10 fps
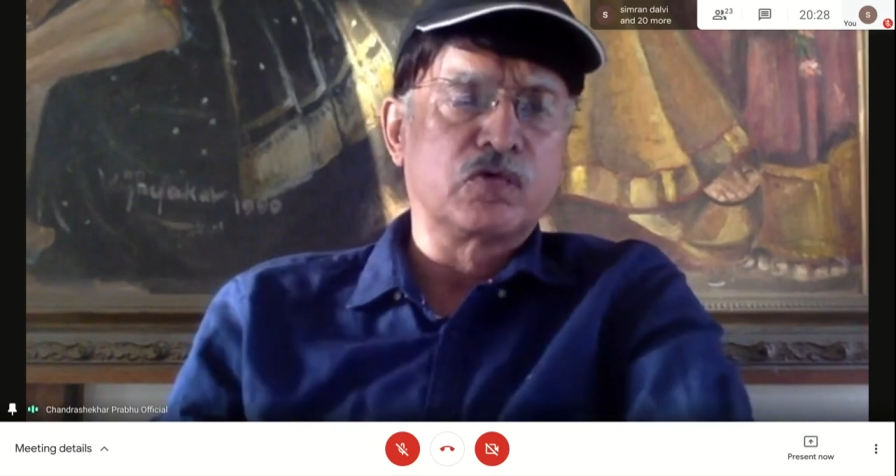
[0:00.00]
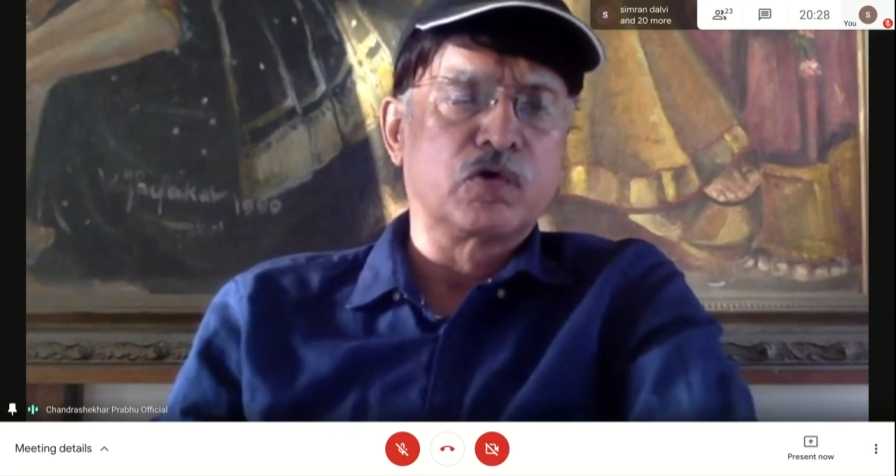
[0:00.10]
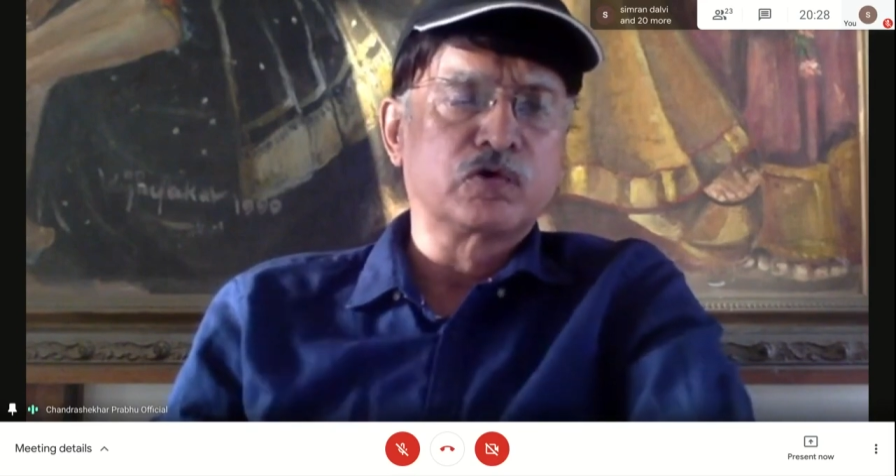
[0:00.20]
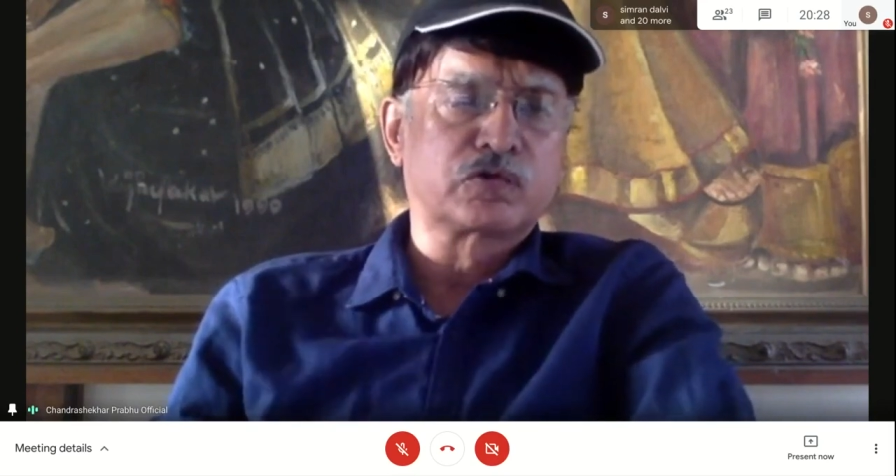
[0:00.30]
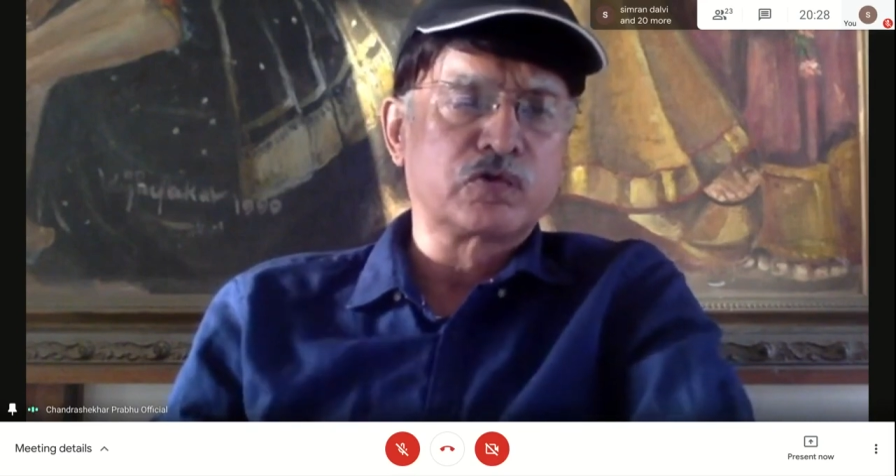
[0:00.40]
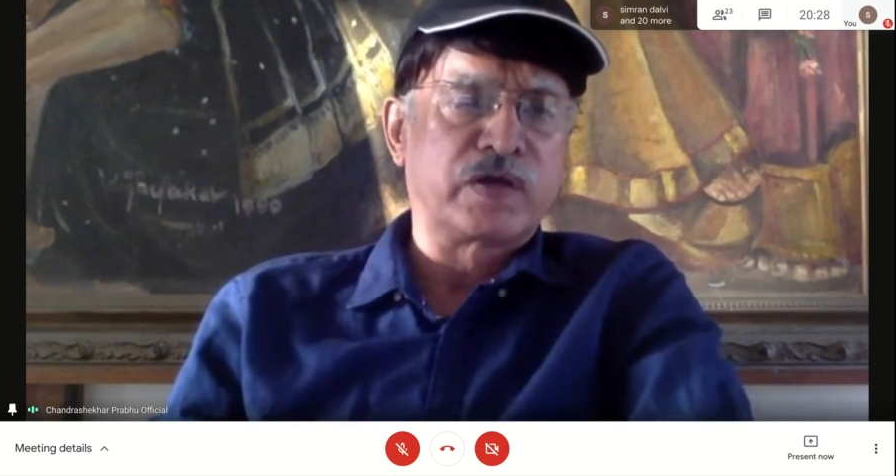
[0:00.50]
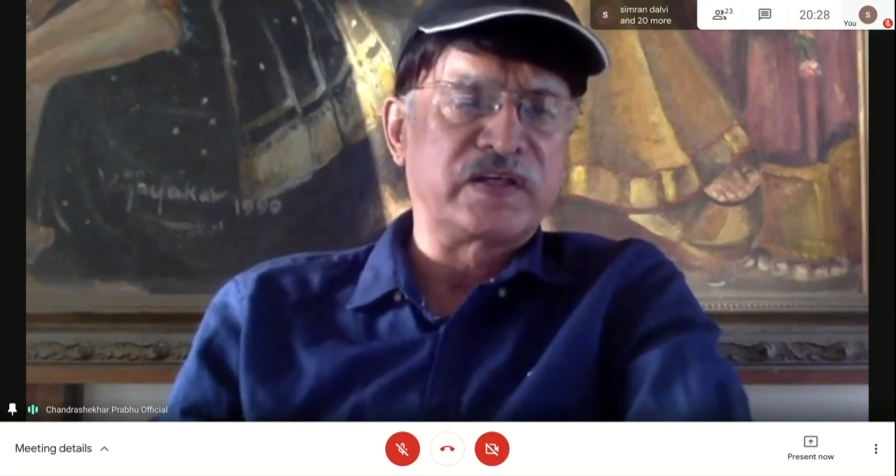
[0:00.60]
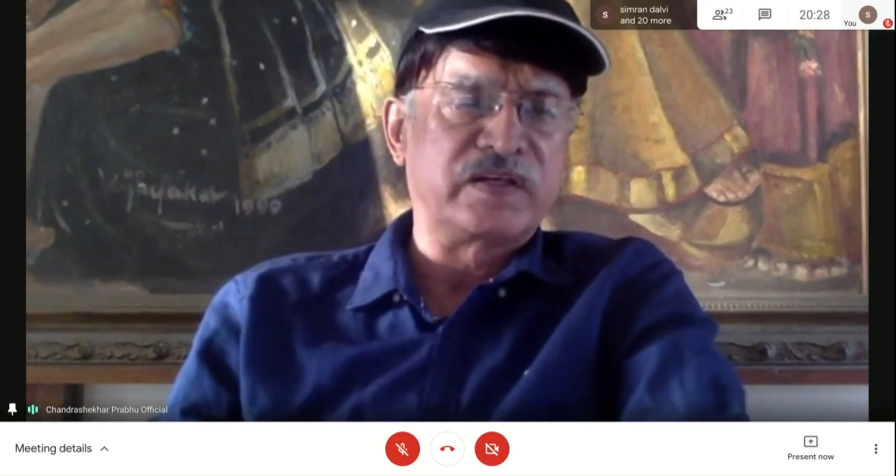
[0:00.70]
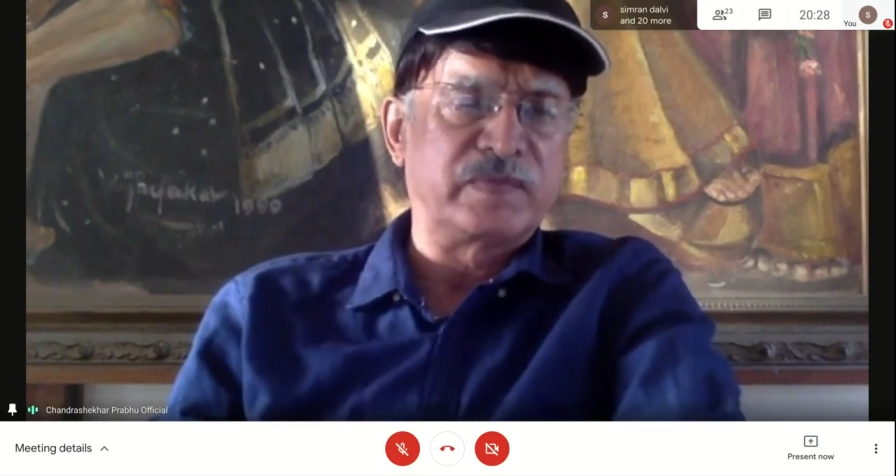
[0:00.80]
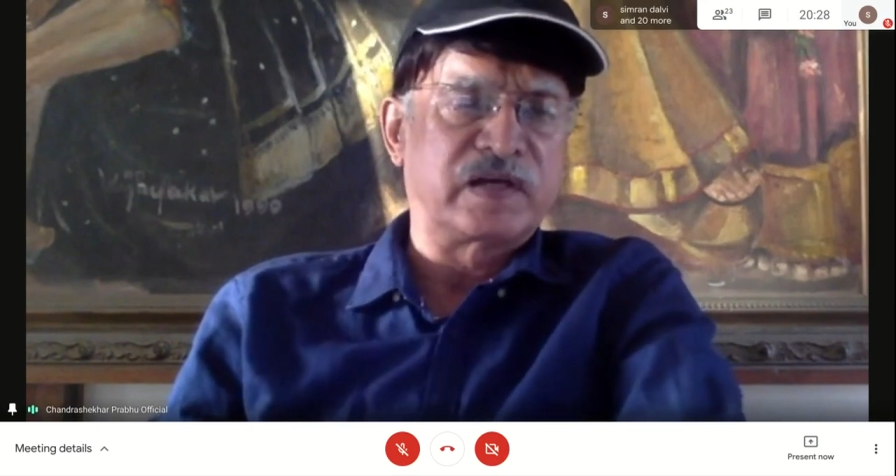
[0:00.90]
go through
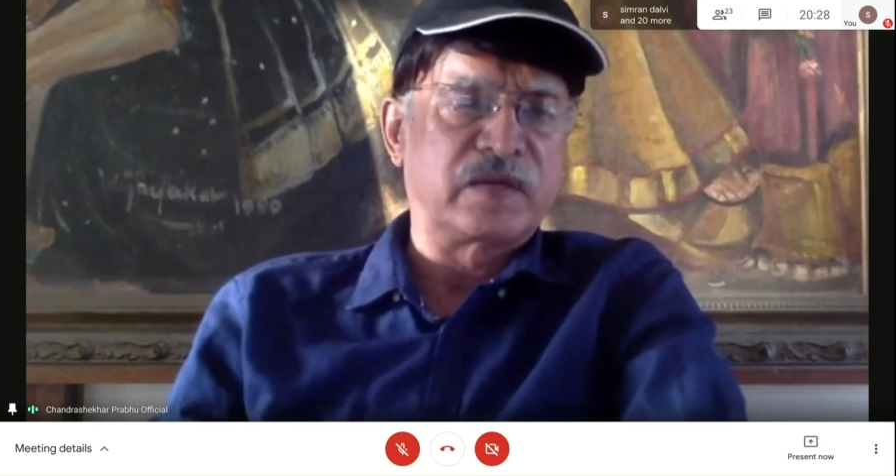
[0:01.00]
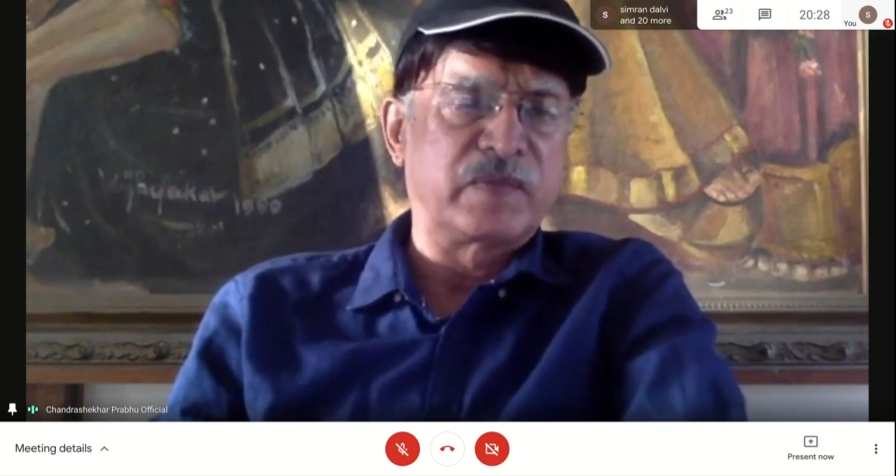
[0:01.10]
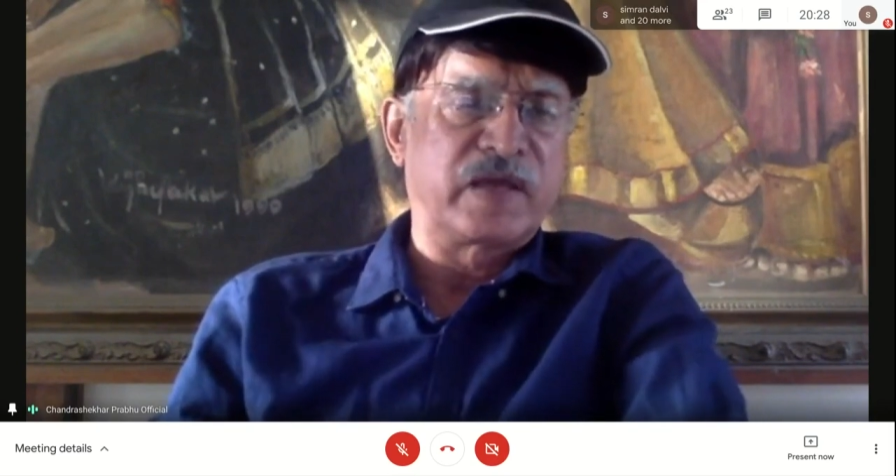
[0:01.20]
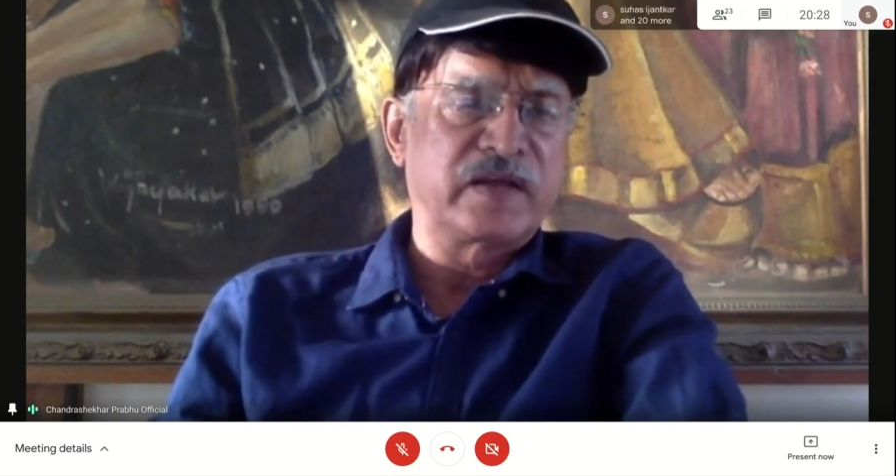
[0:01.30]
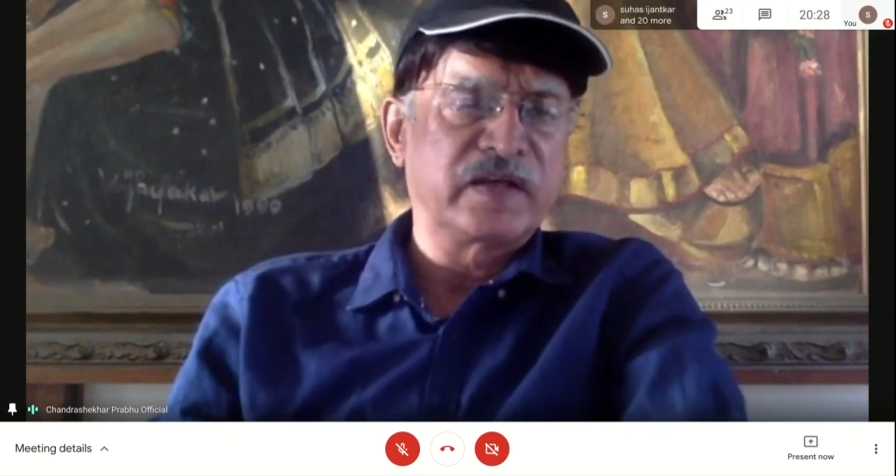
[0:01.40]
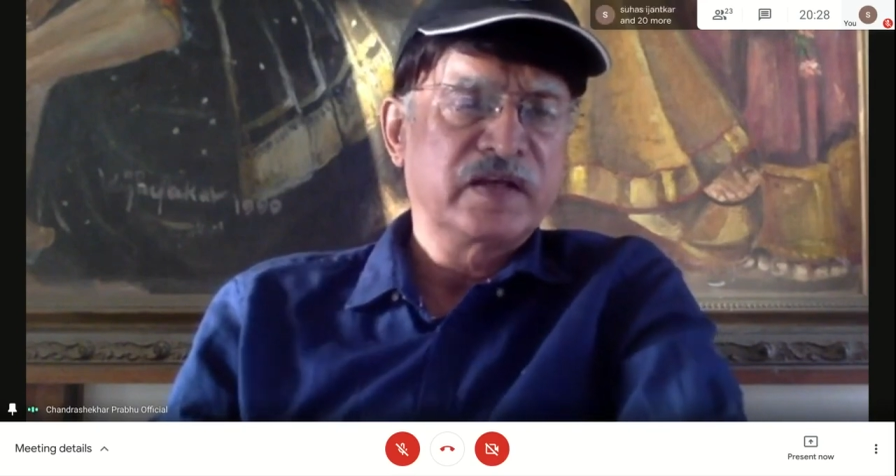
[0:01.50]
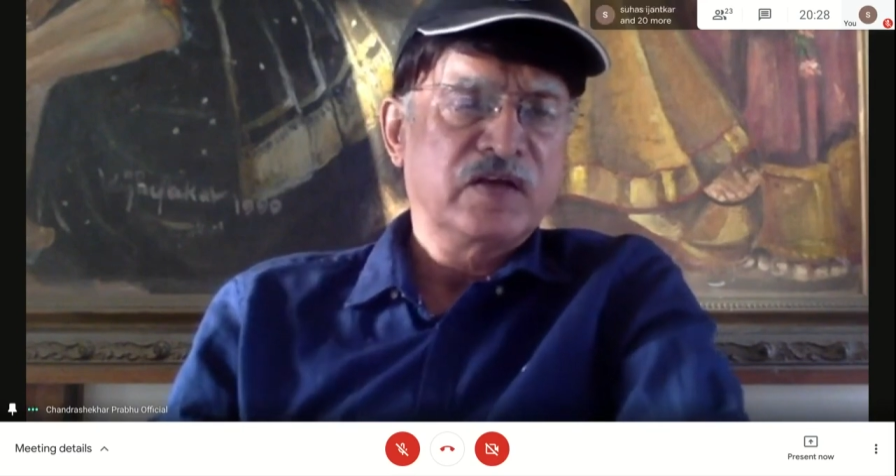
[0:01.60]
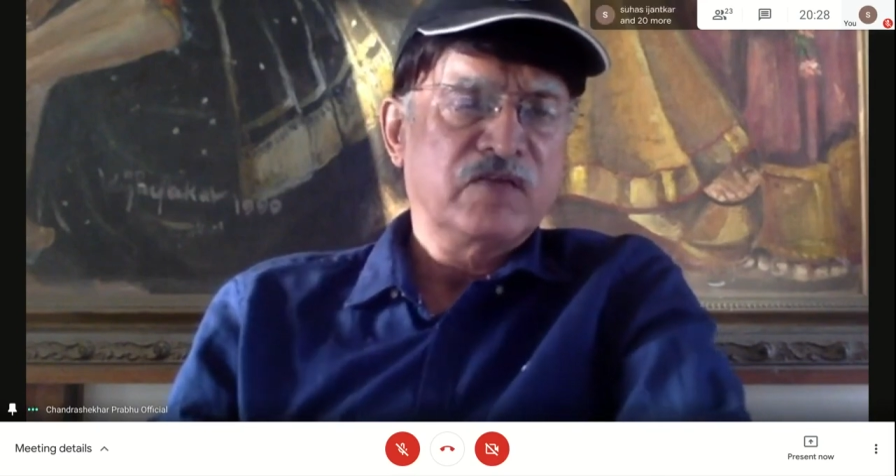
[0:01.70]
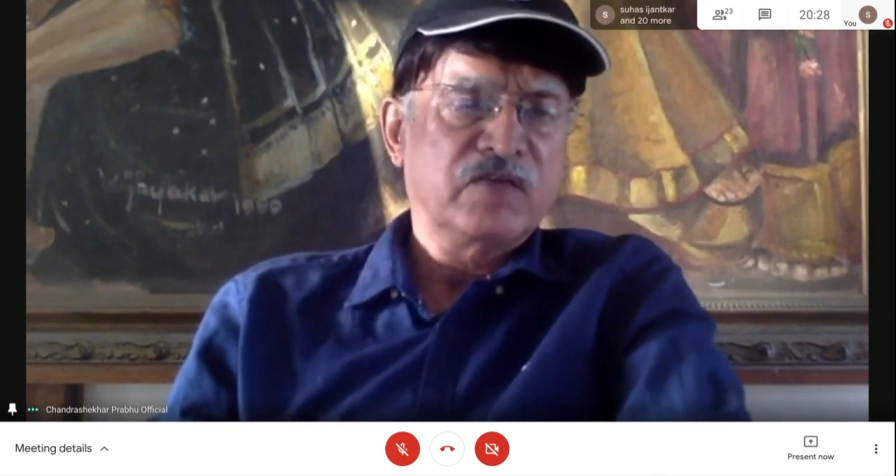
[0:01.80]
any middleman